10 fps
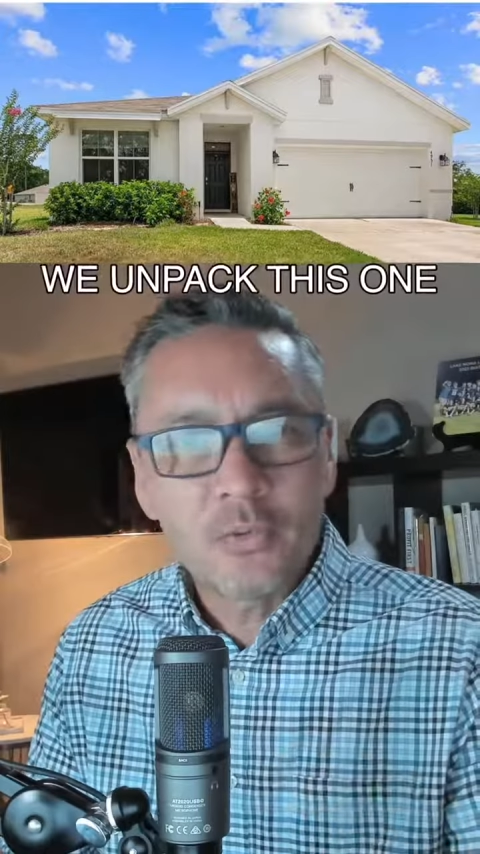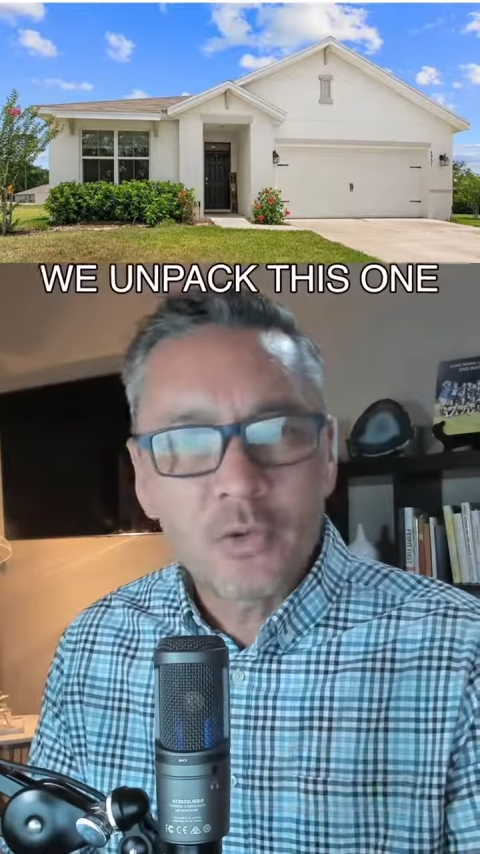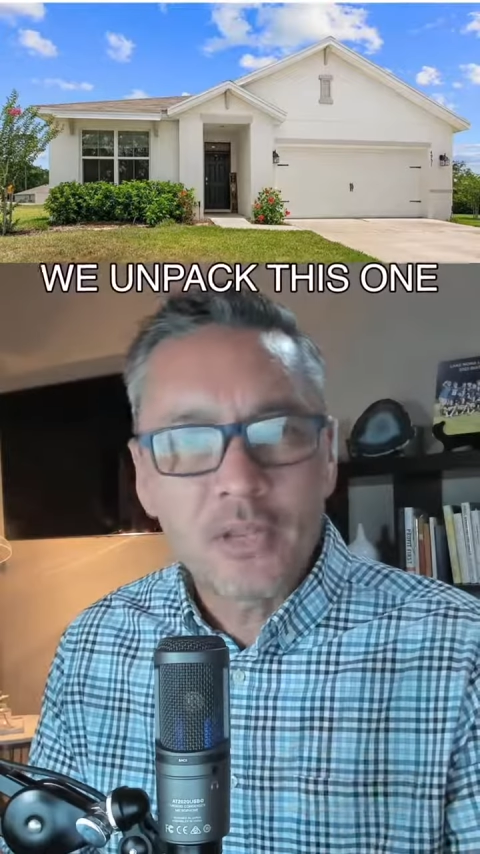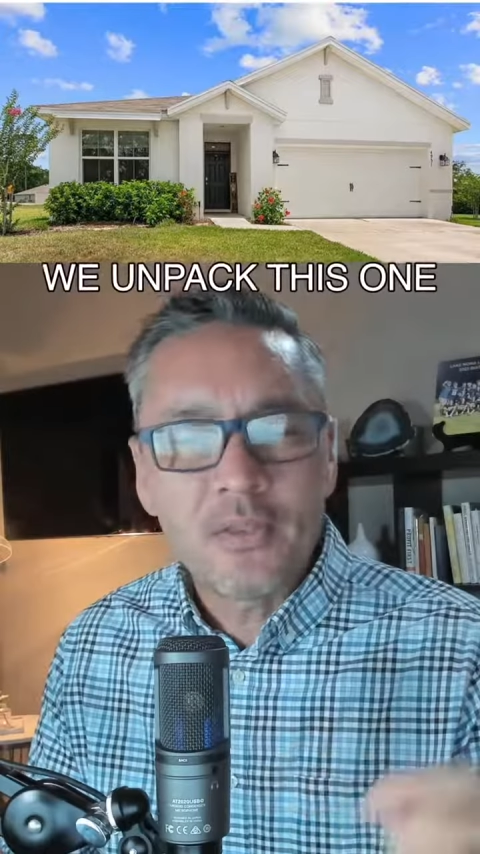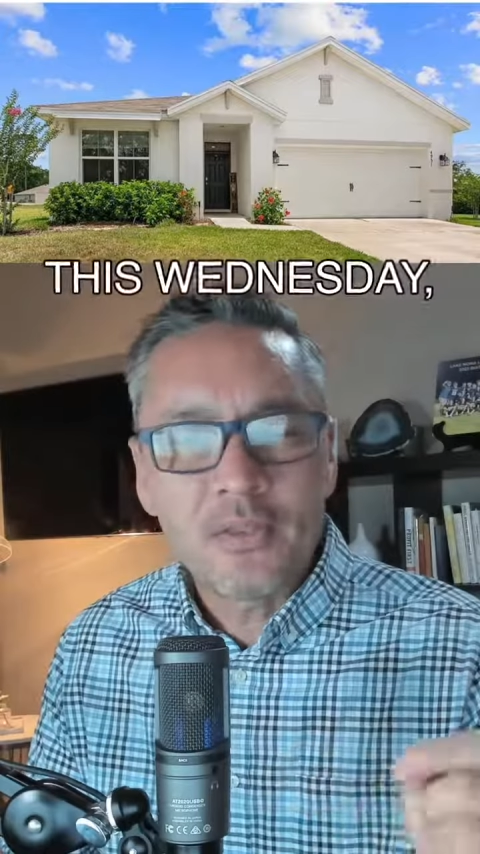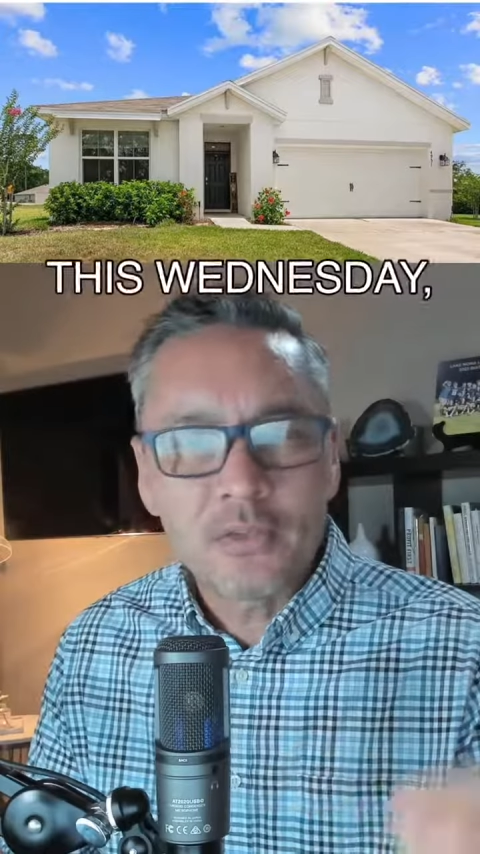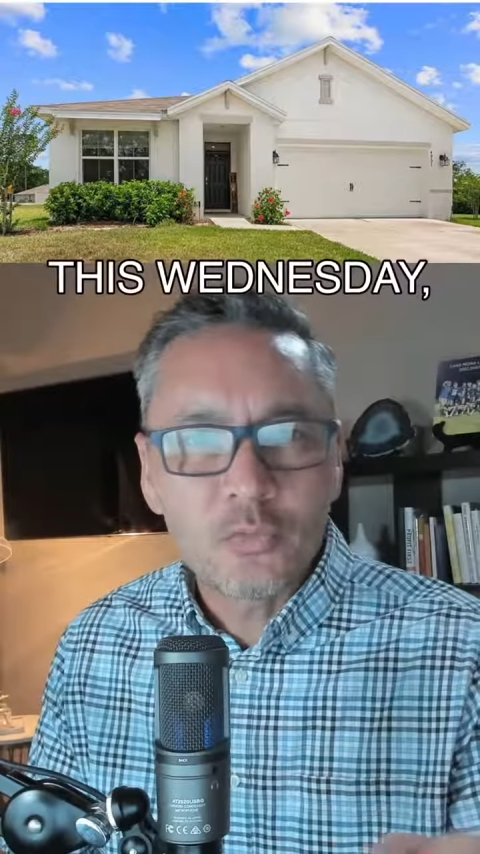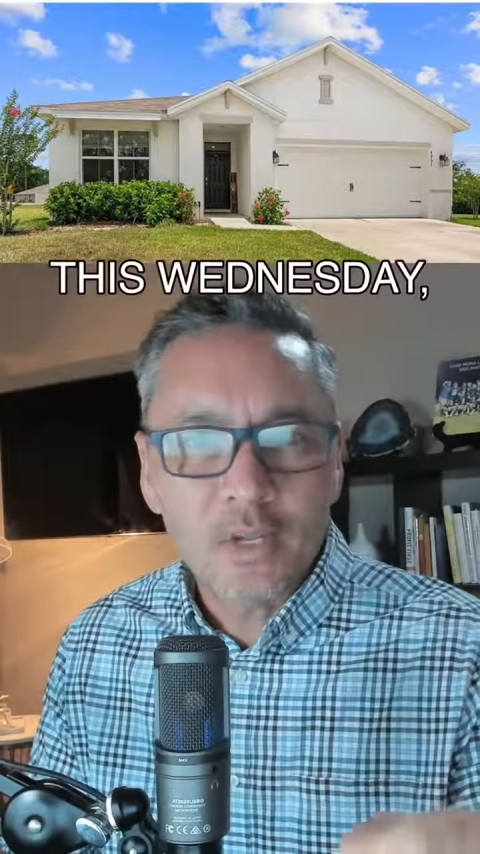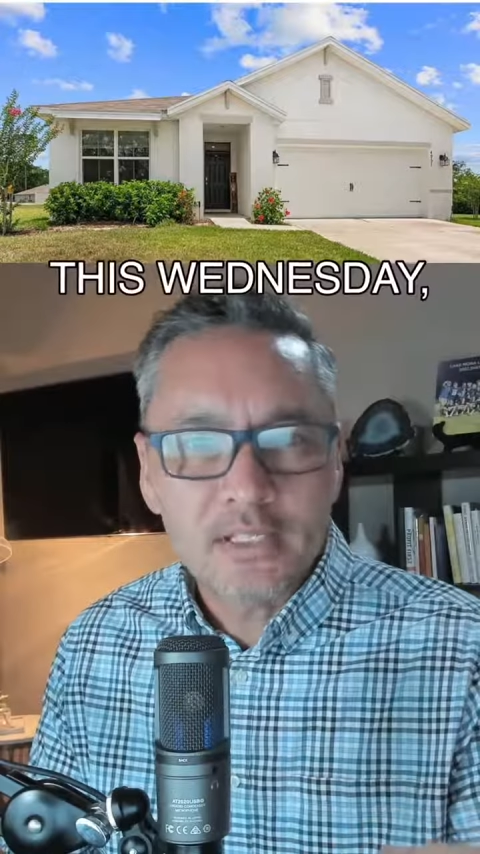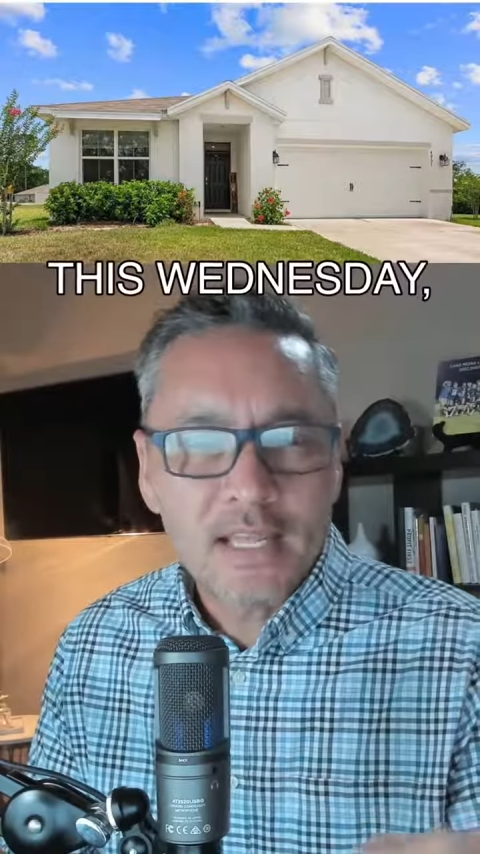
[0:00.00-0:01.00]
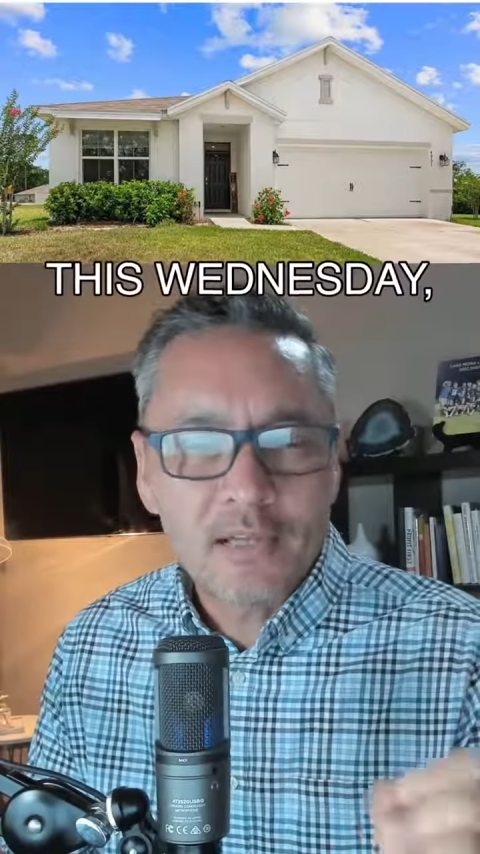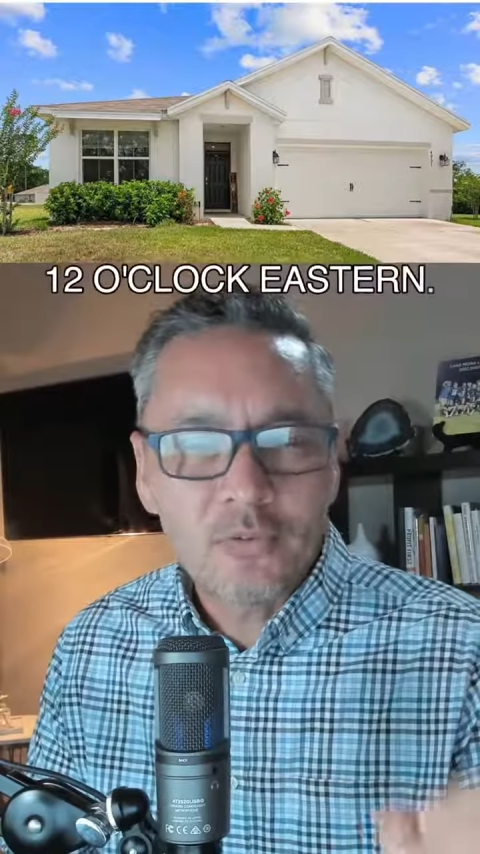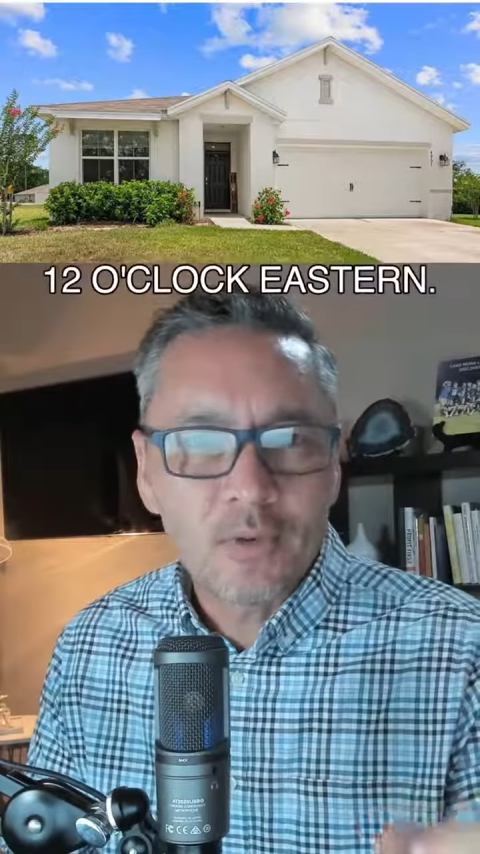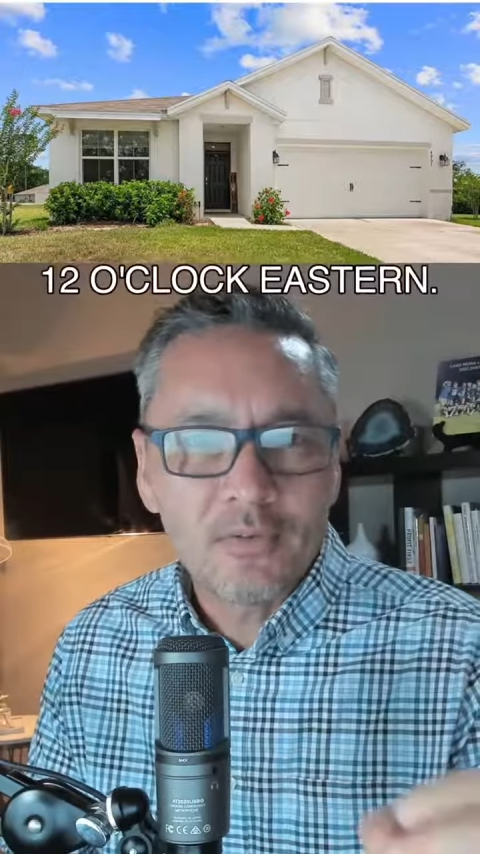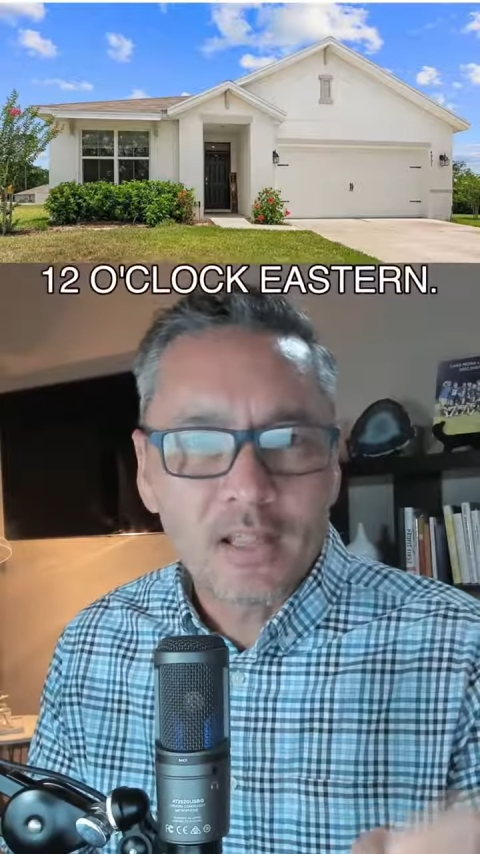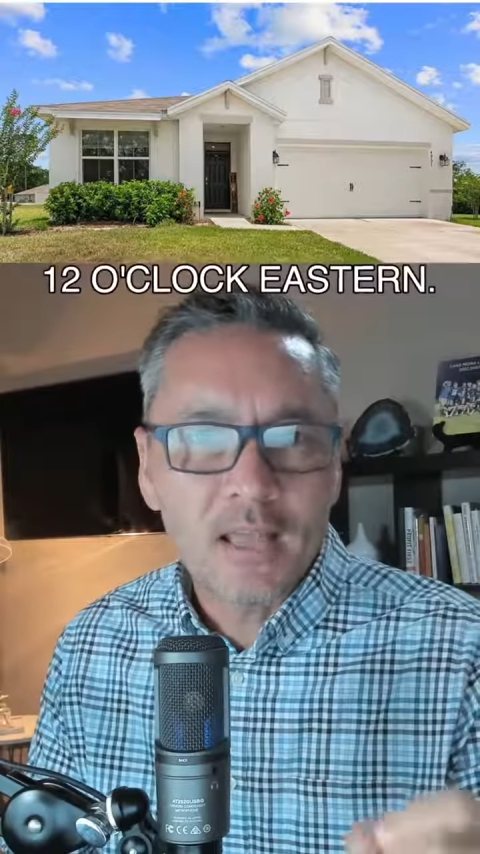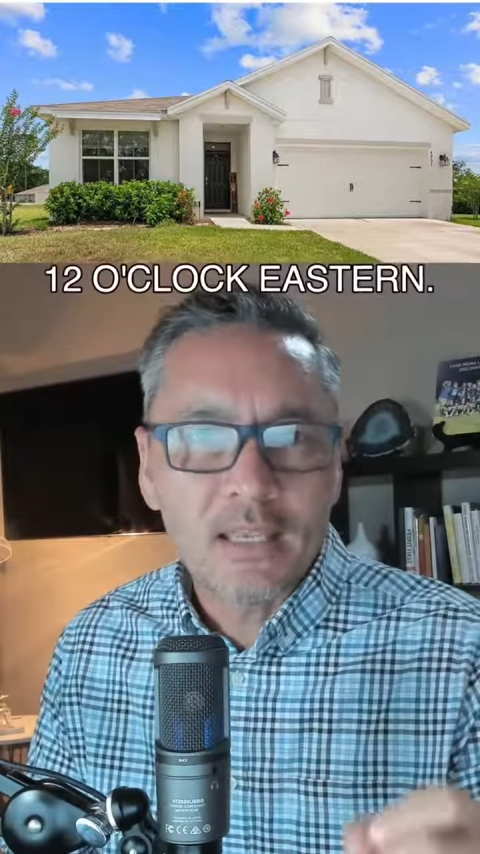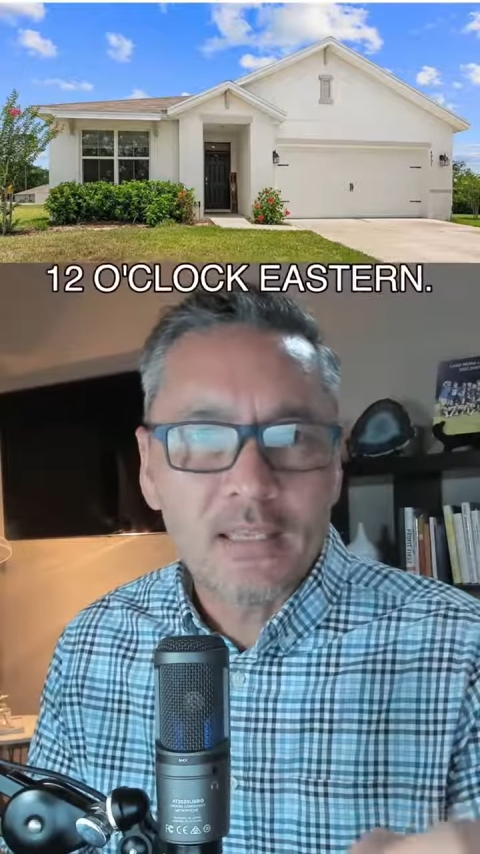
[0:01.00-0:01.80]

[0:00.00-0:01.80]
one this Wednesday, 12 o'clock